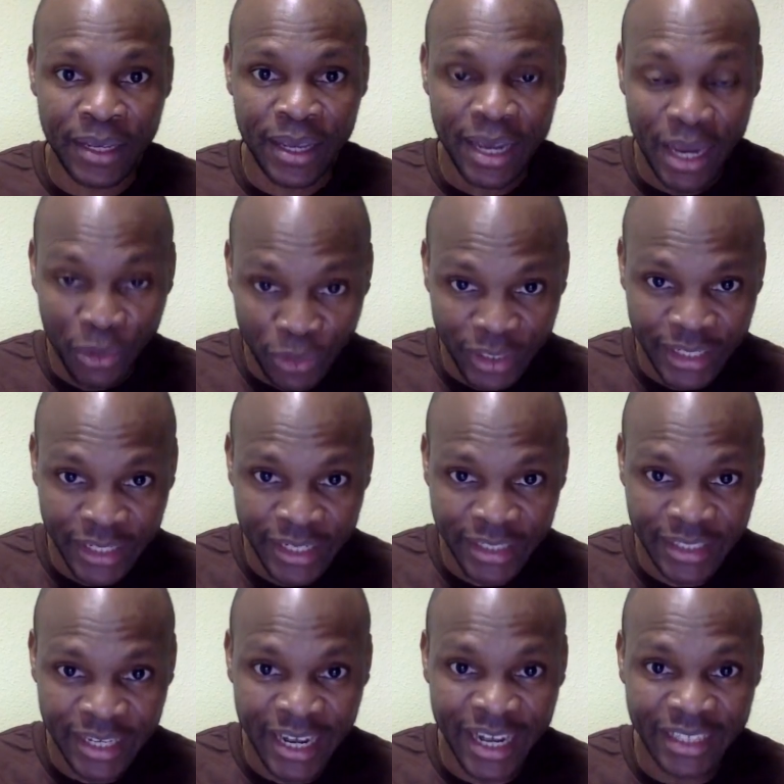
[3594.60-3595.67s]

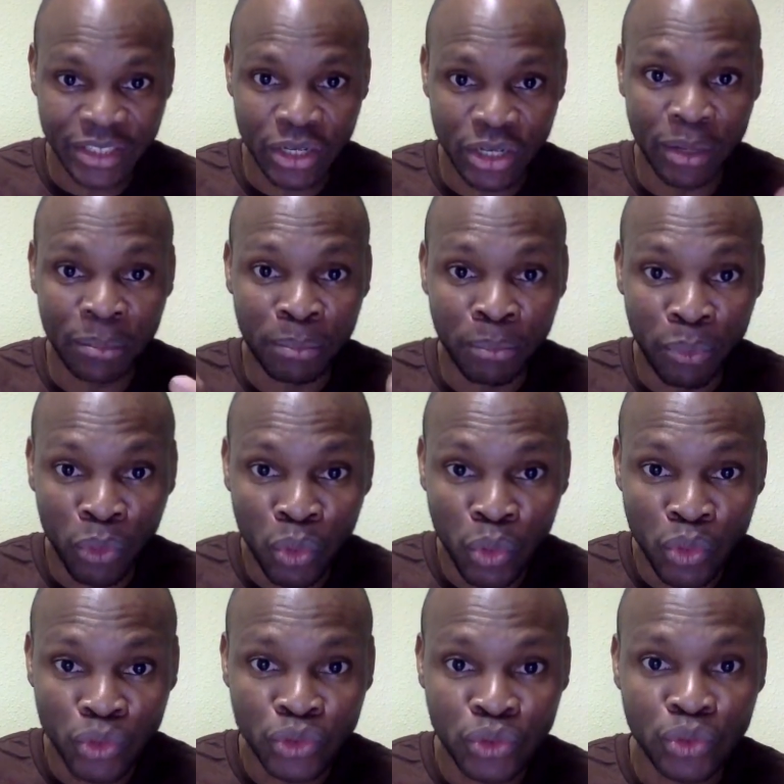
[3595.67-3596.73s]
heritage as
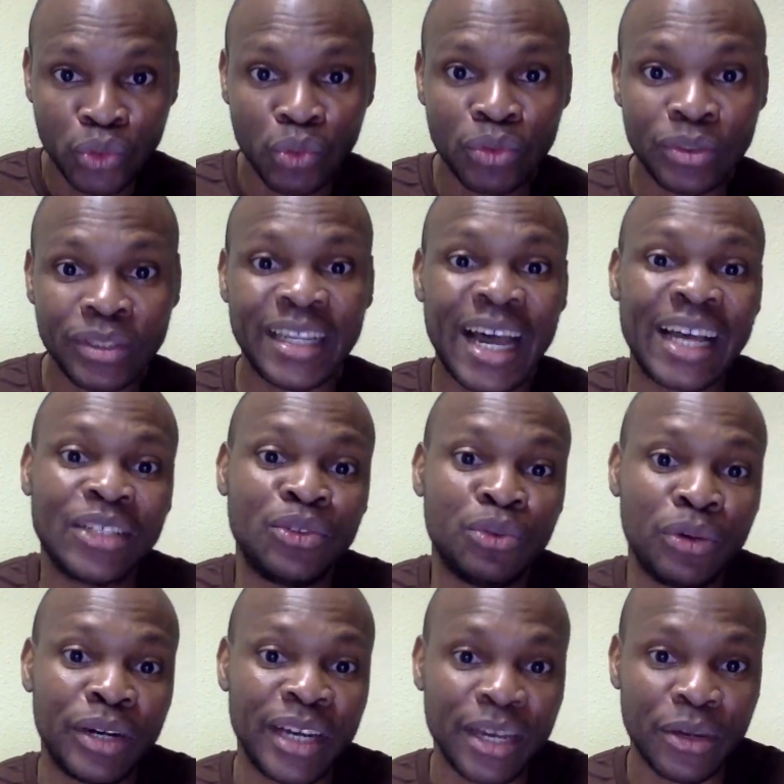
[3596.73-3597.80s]
opposed to
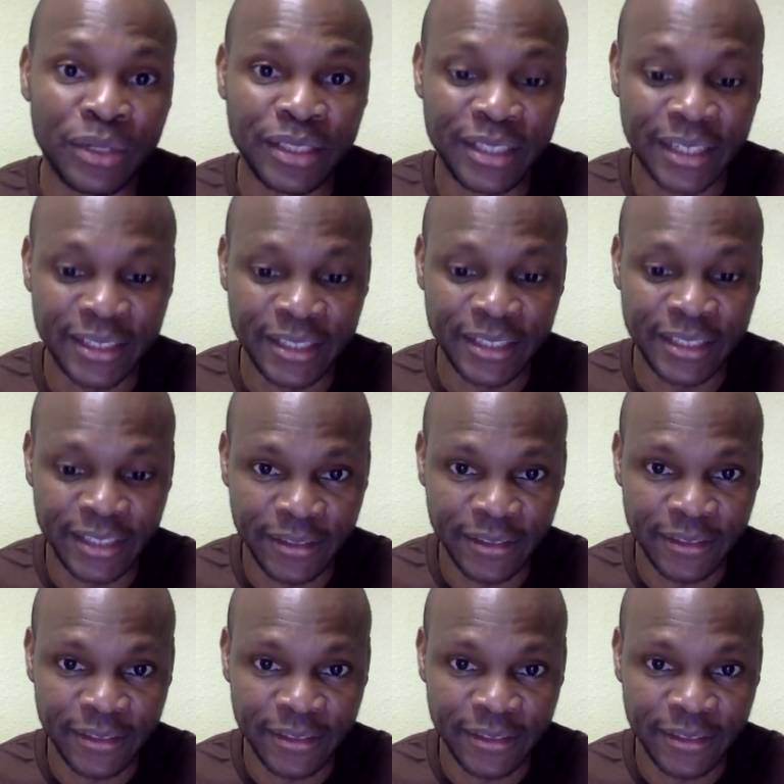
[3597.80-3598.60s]
natural heritage.